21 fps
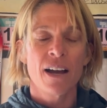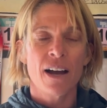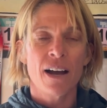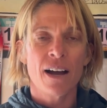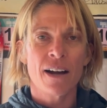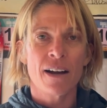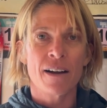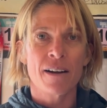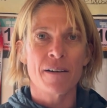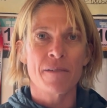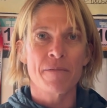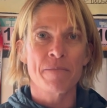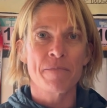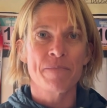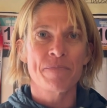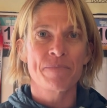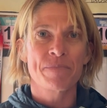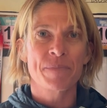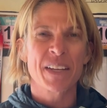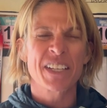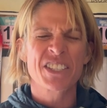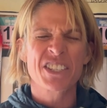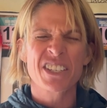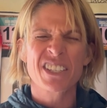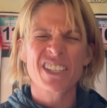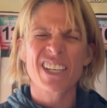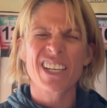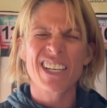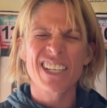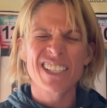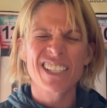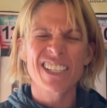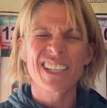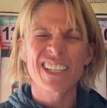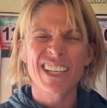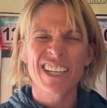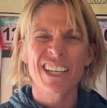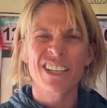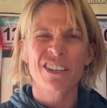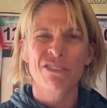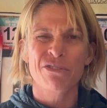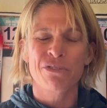It's just easy to
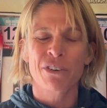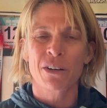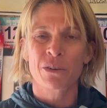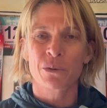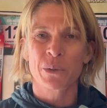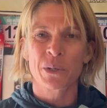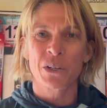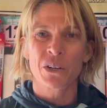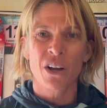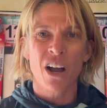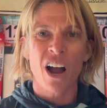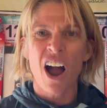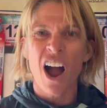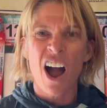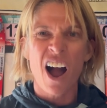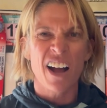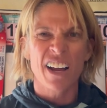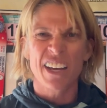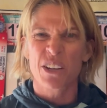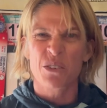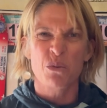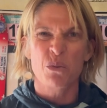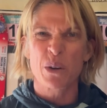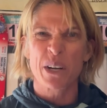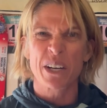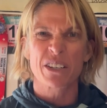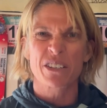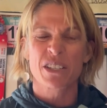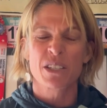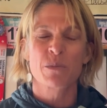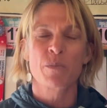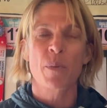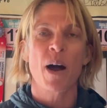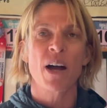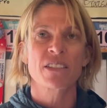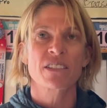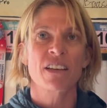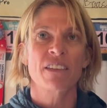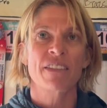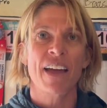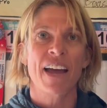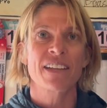get a front wheel caught in weird spots
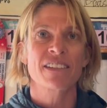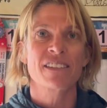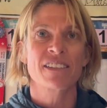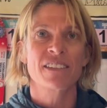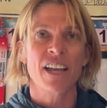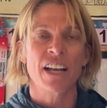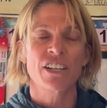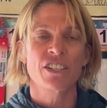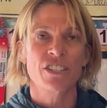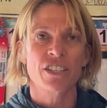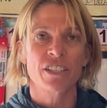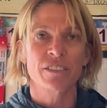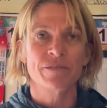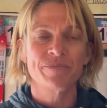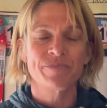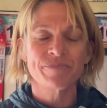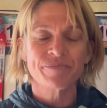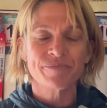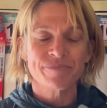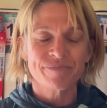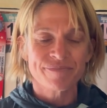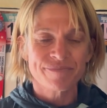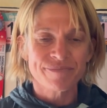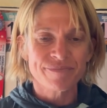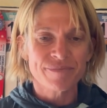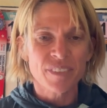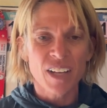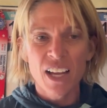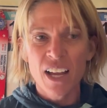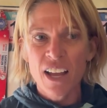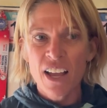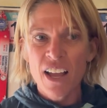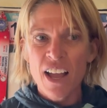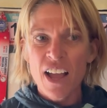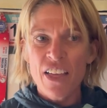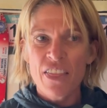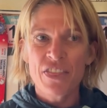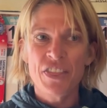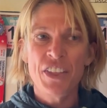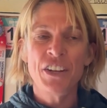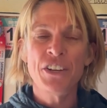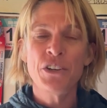on that section.
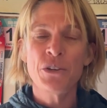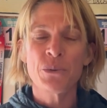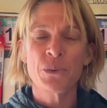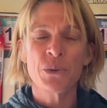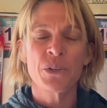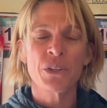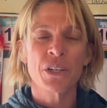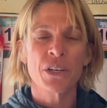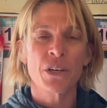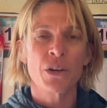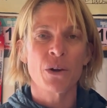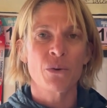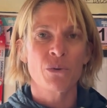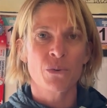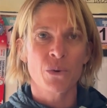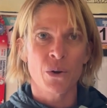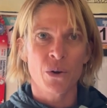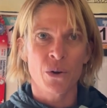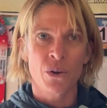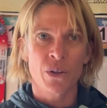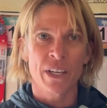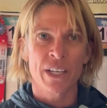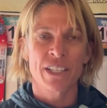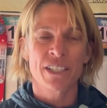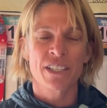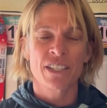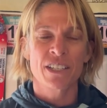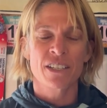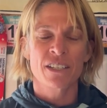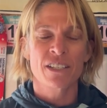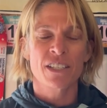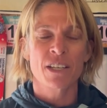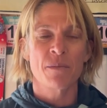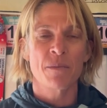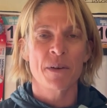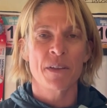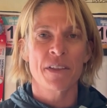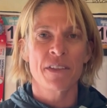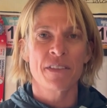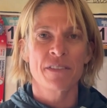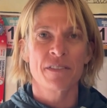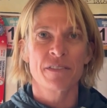Then you really roll into some
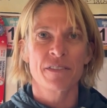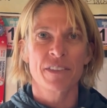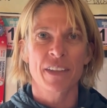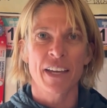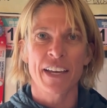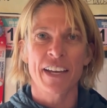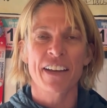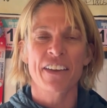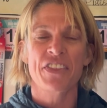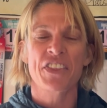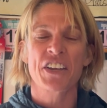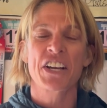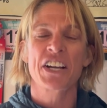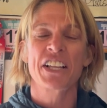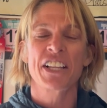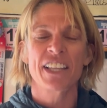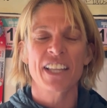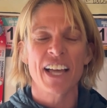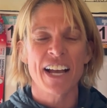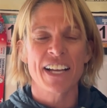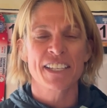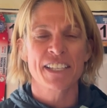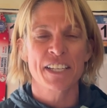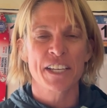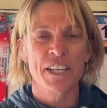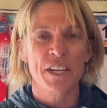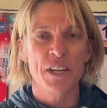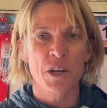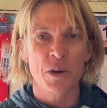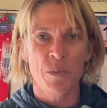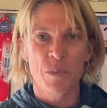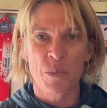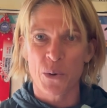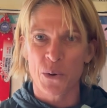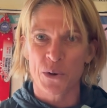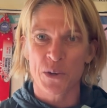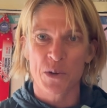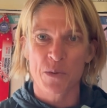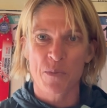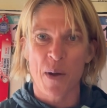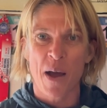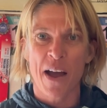of like the classic
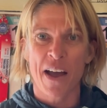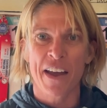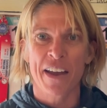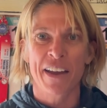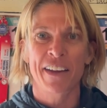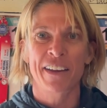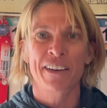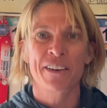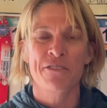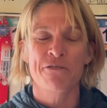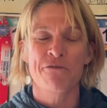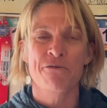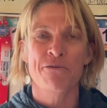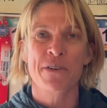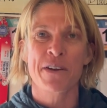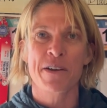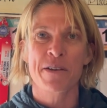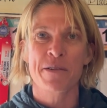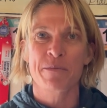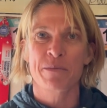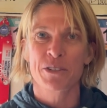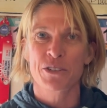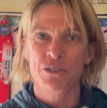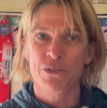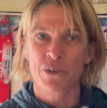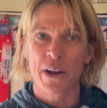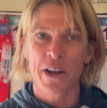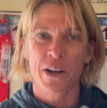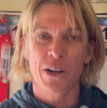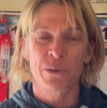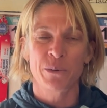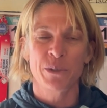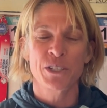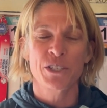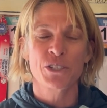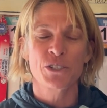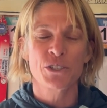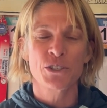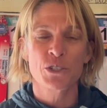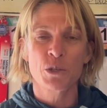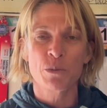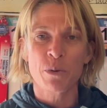Porcupine Rim trail, which
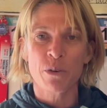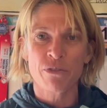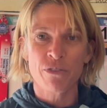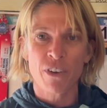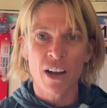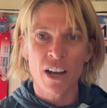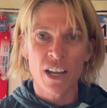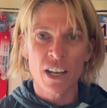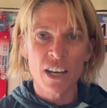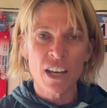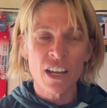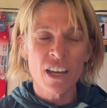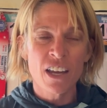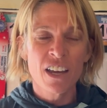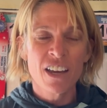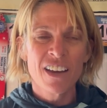is super fun.